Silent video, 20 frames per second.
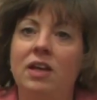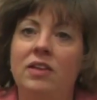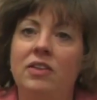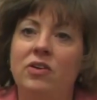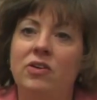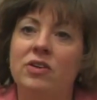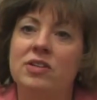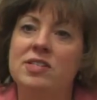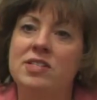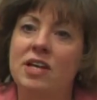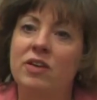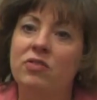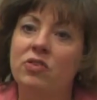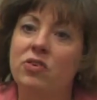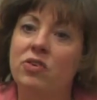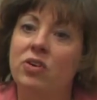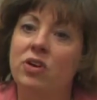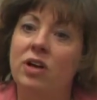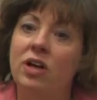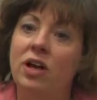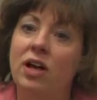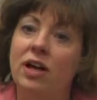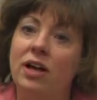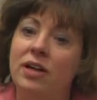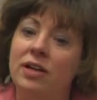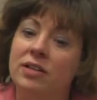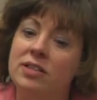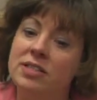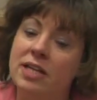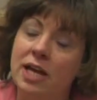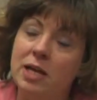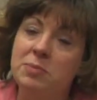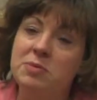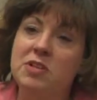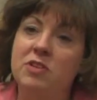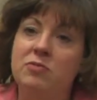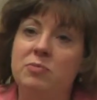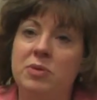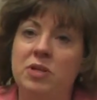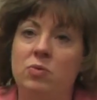There are several uh, types
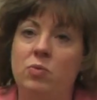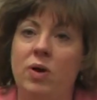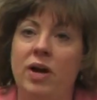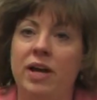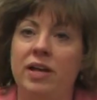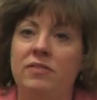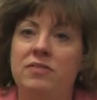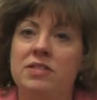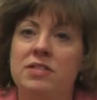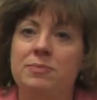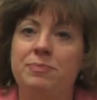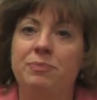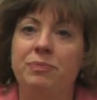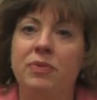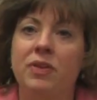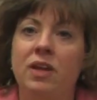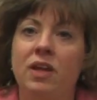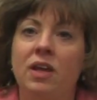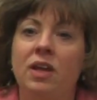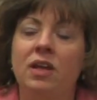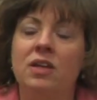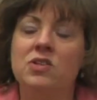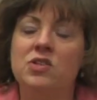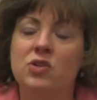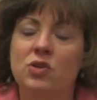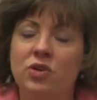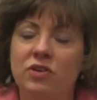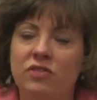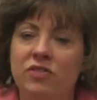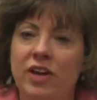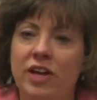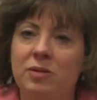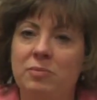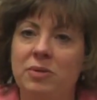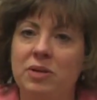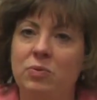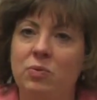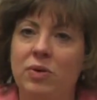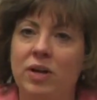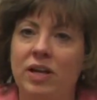of midwives. Certified
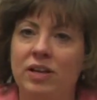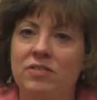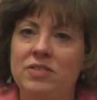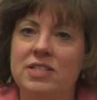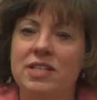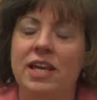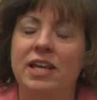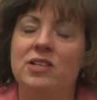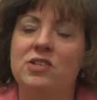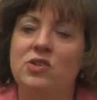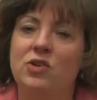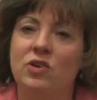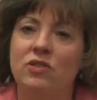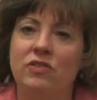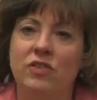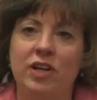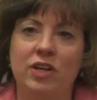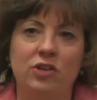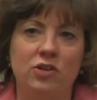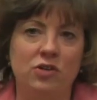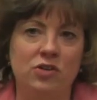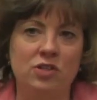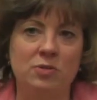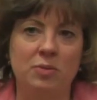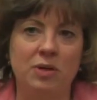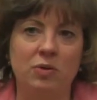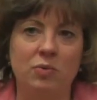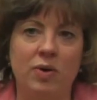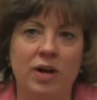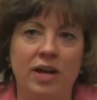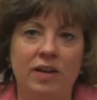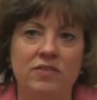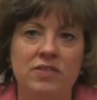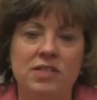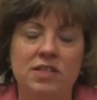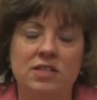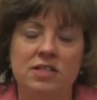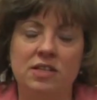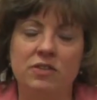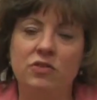midwives and certified nurse midwives
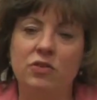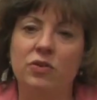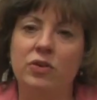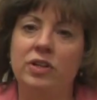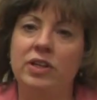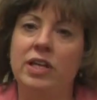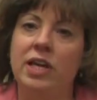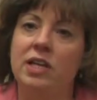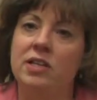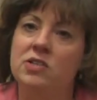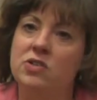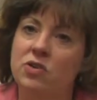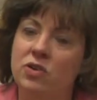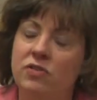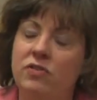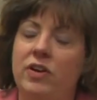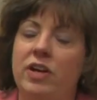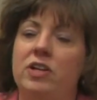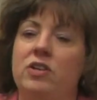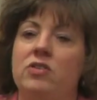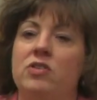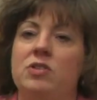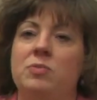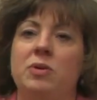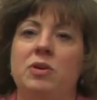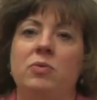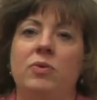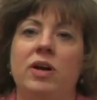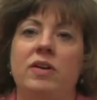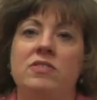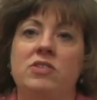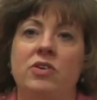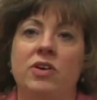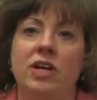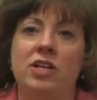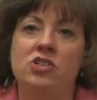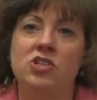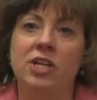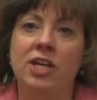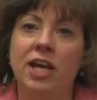differ in that certified nurse midwives are
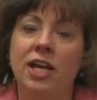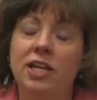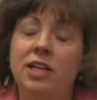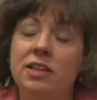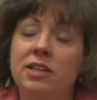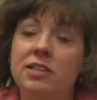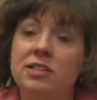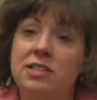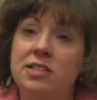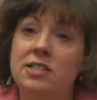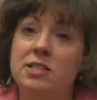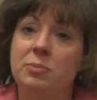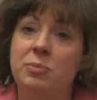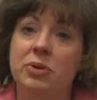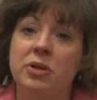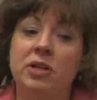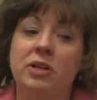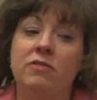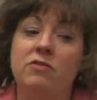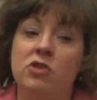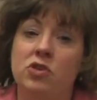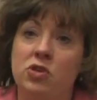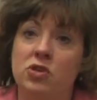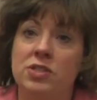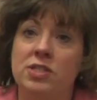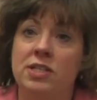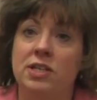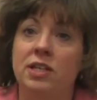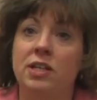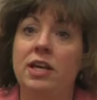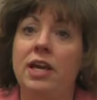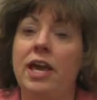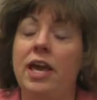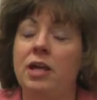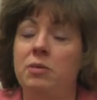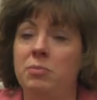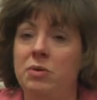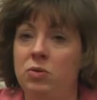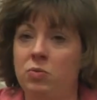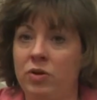educated in the discipline of nursing
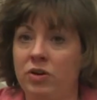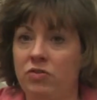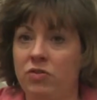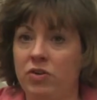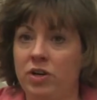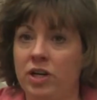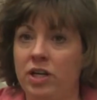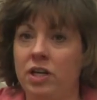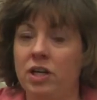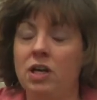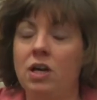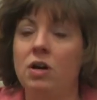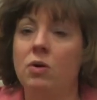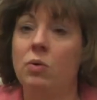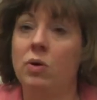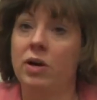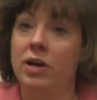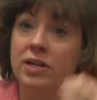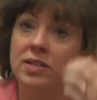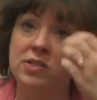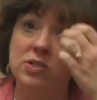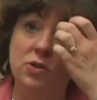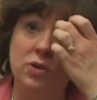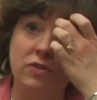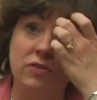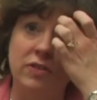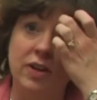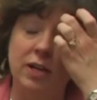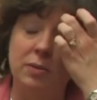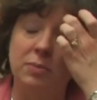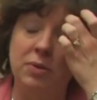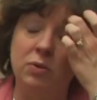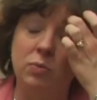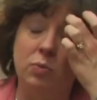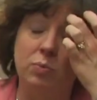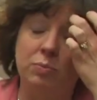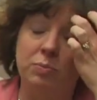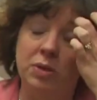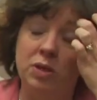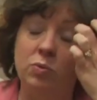and midwifery, whereas certified mid
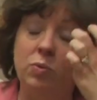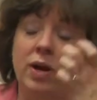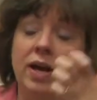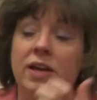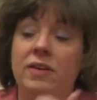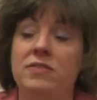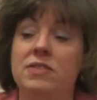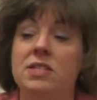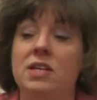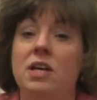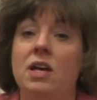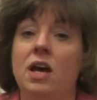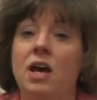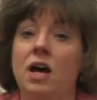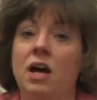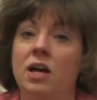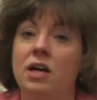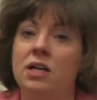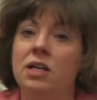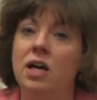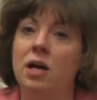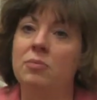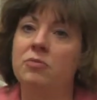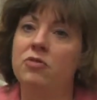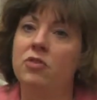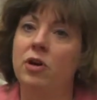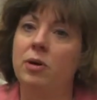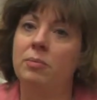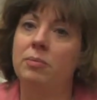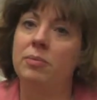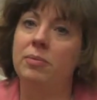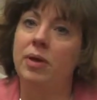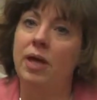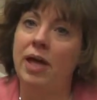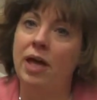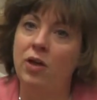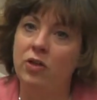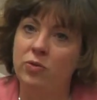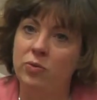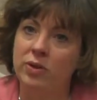midwives uh, come from
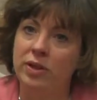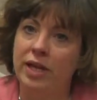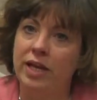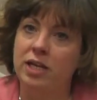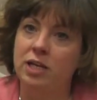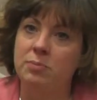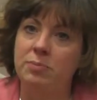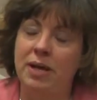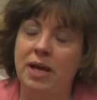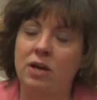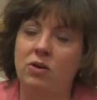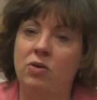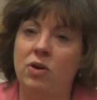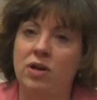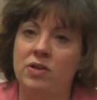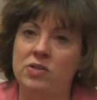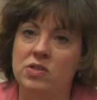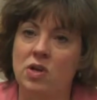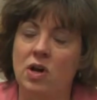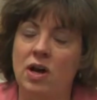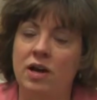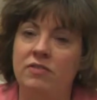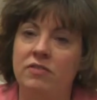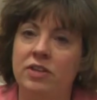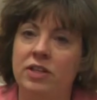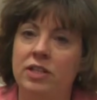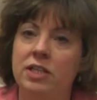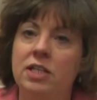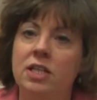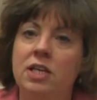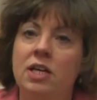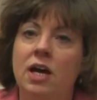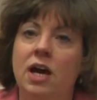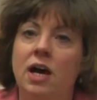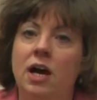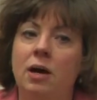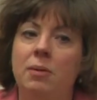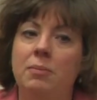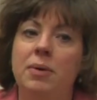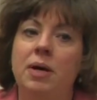health related backgrounds often,
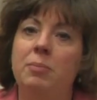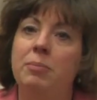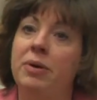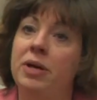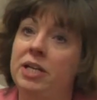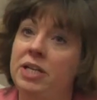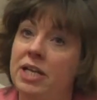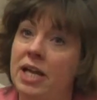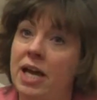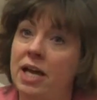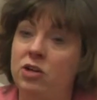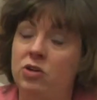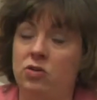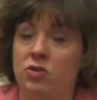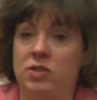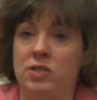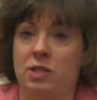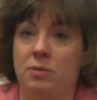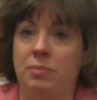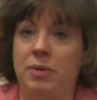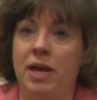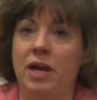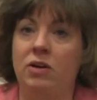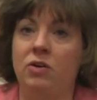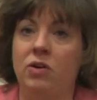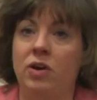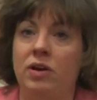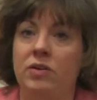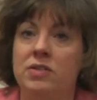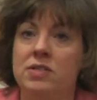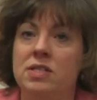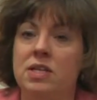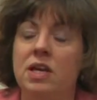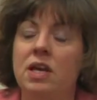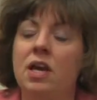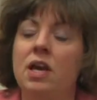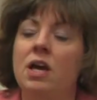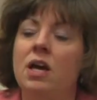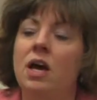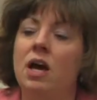um, but not nursing backgrounds
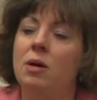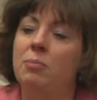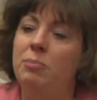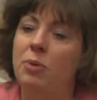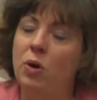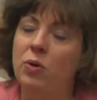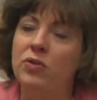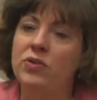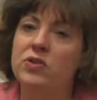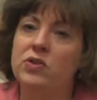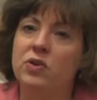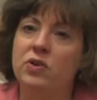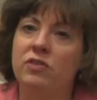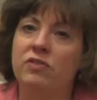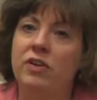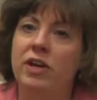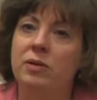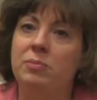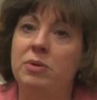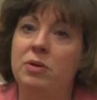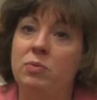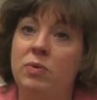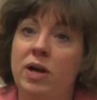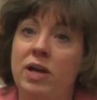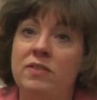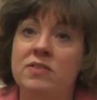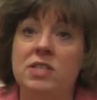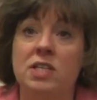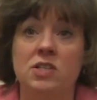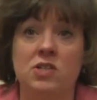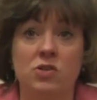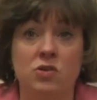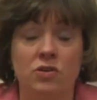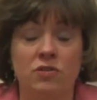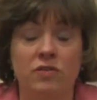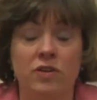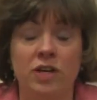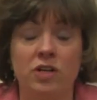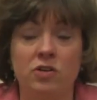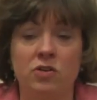both certified midwives and
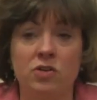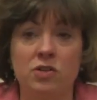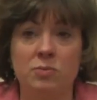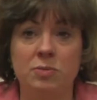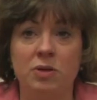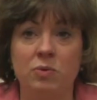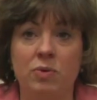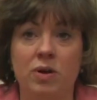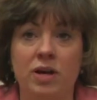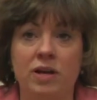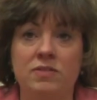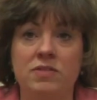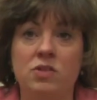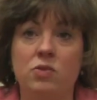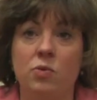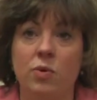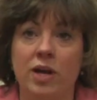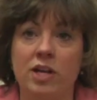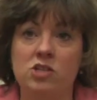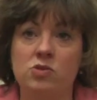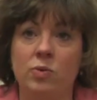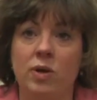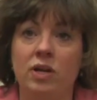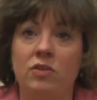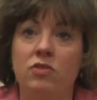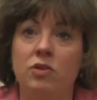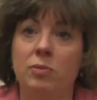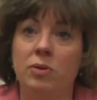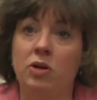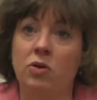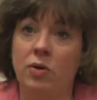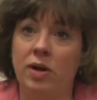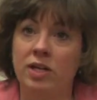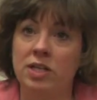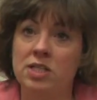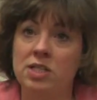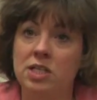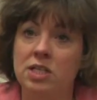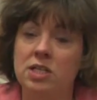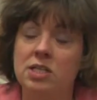certified nurse midwives graduate from
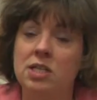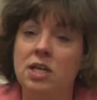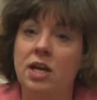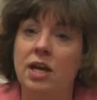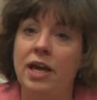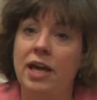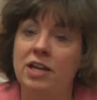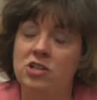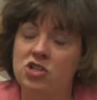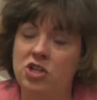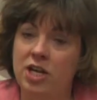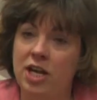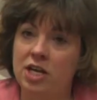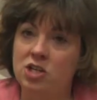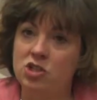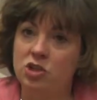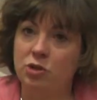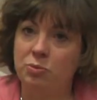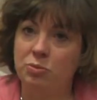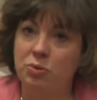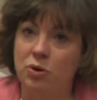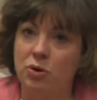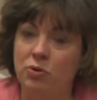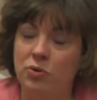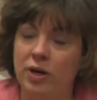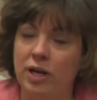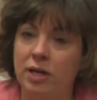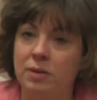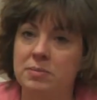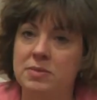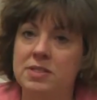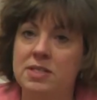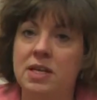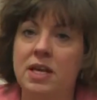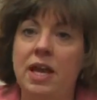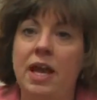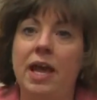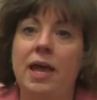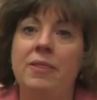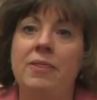accredited educational programs
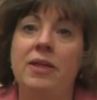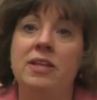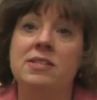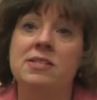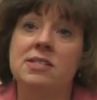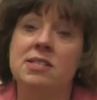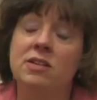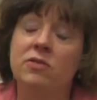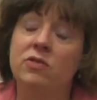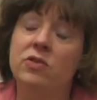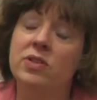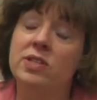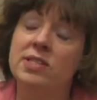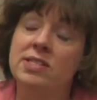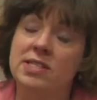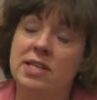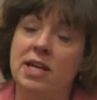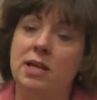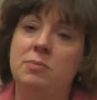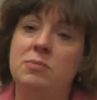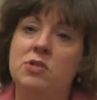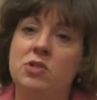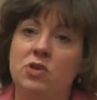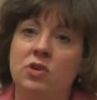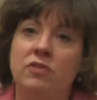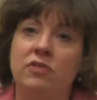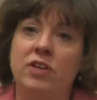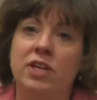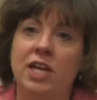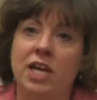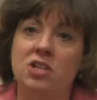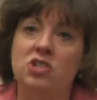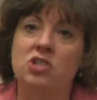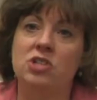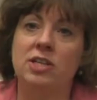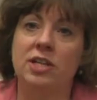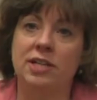and then sit for the same certification